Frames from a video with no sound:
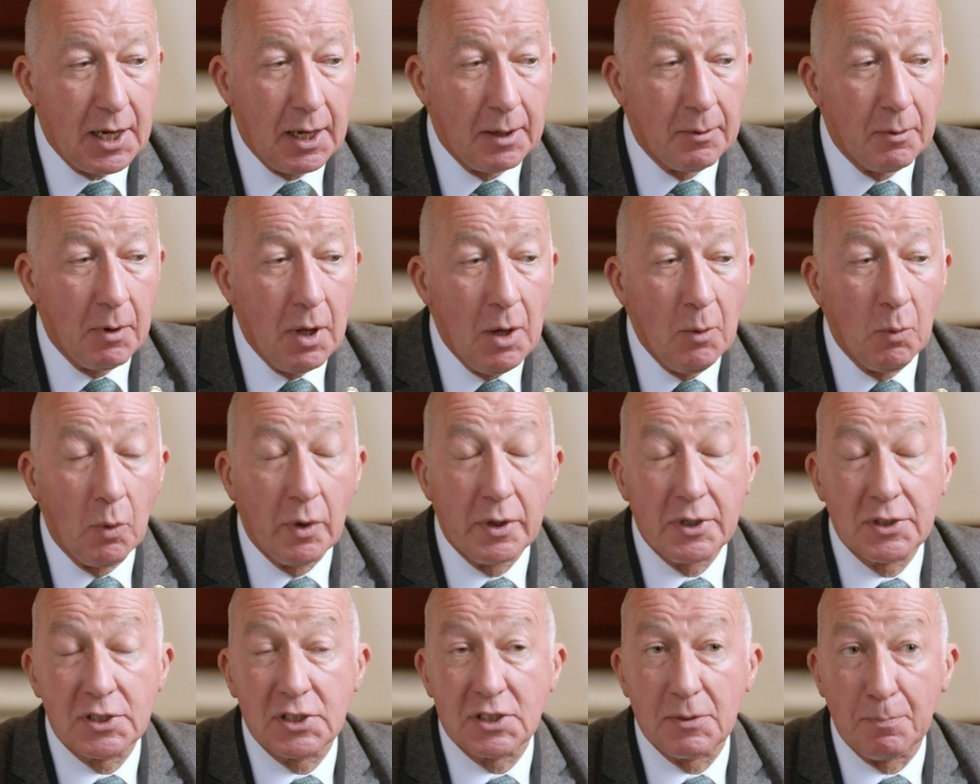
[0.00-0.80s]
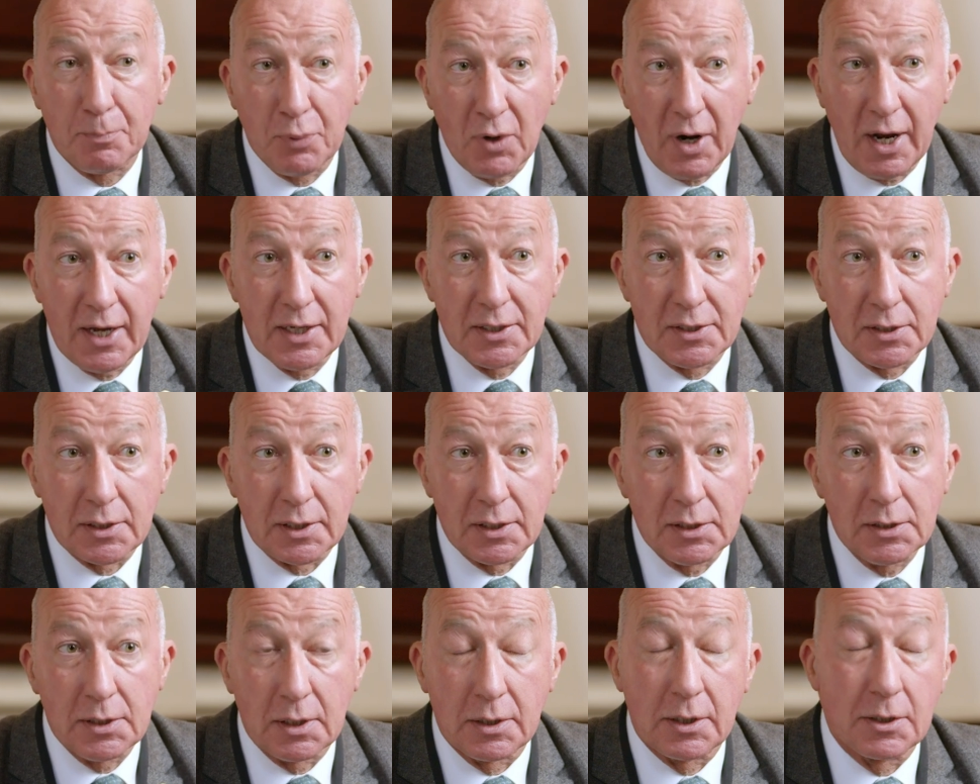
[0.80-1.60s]
And what has surprised
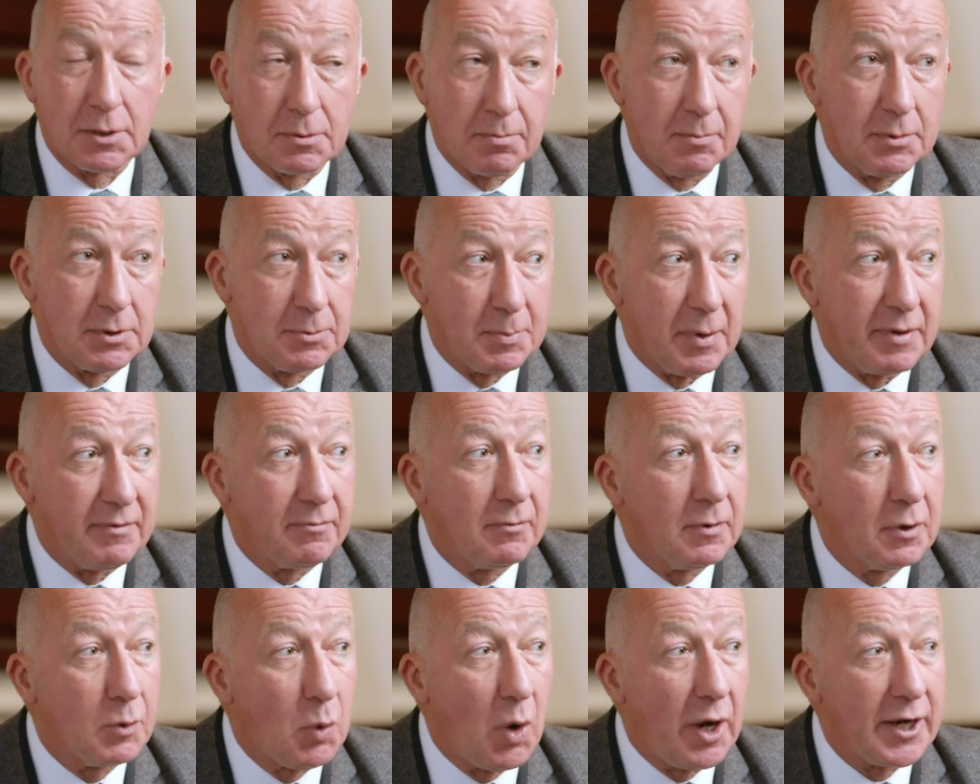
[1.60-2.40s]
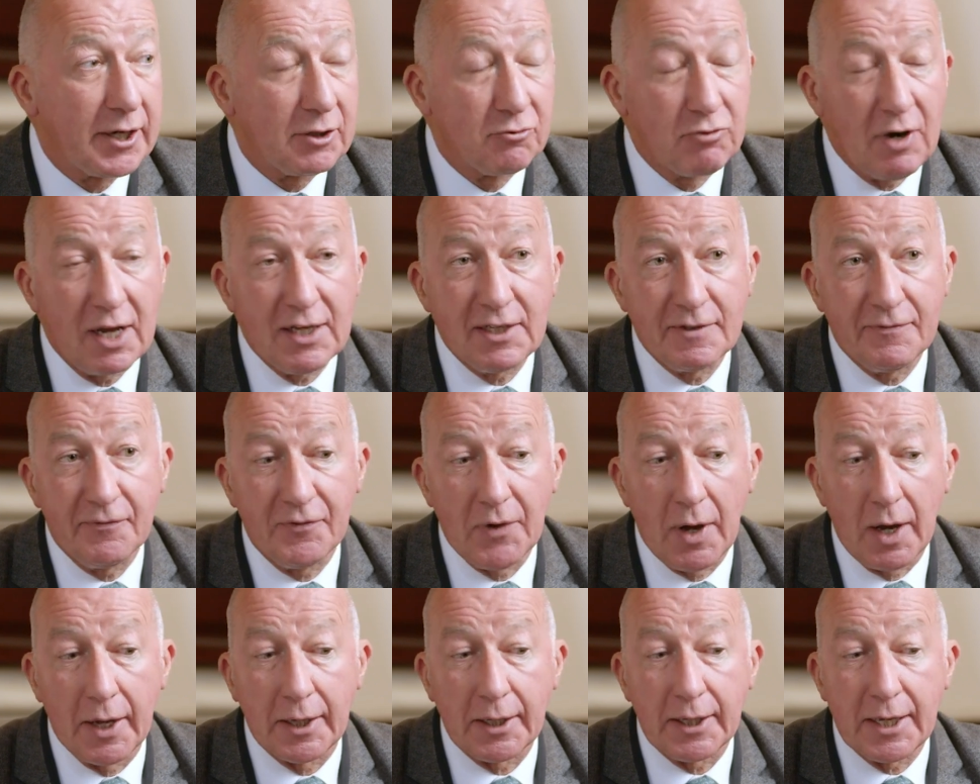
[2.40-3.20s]
us, and it's been quite
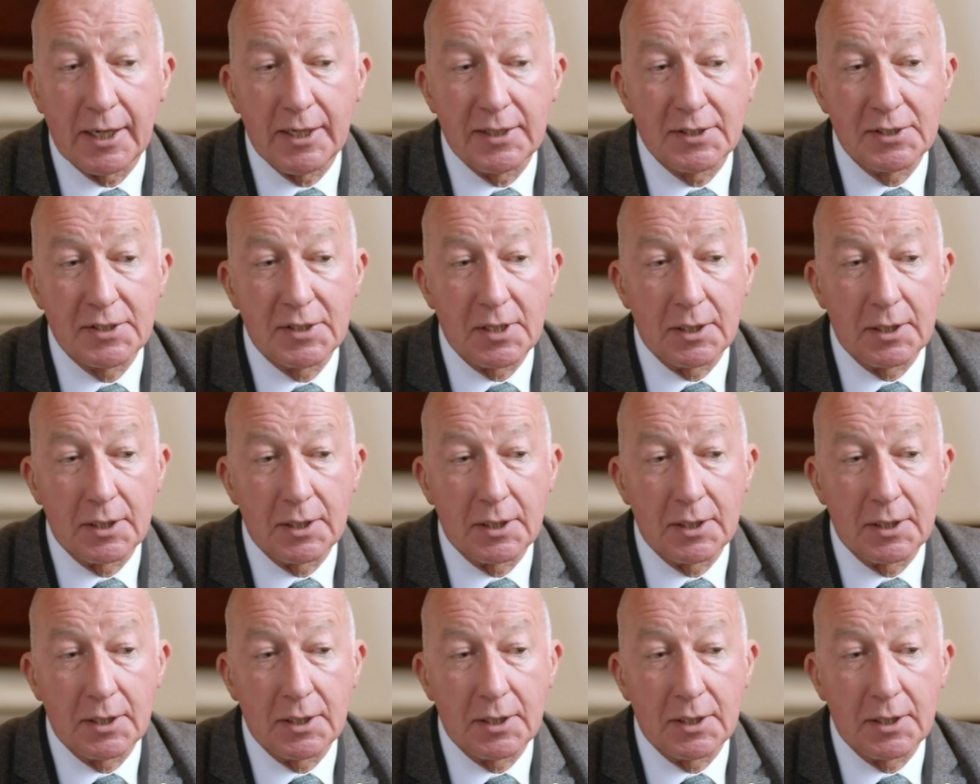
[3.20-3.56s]
gratifying, is